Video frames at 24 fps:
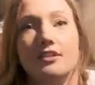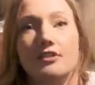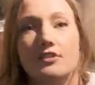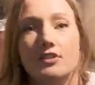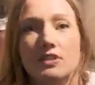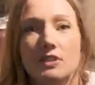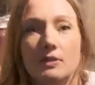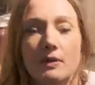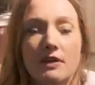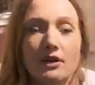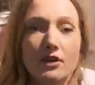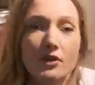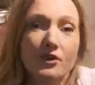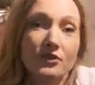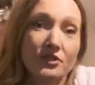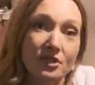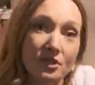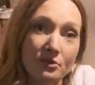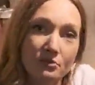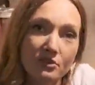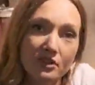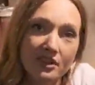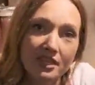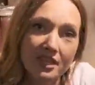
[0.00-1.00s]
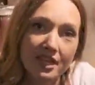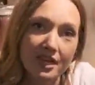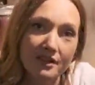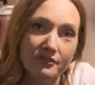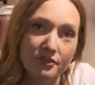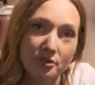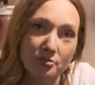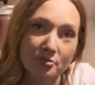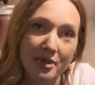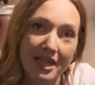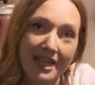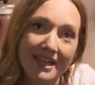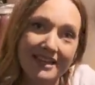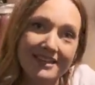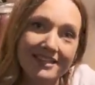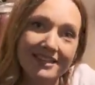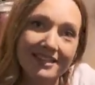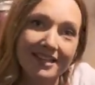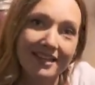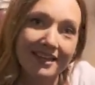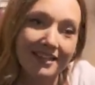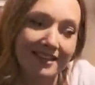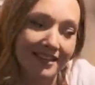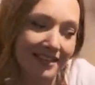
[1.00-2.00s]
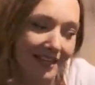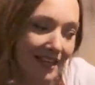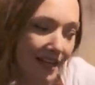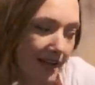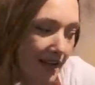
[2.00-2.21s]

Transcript: So I only really ever panic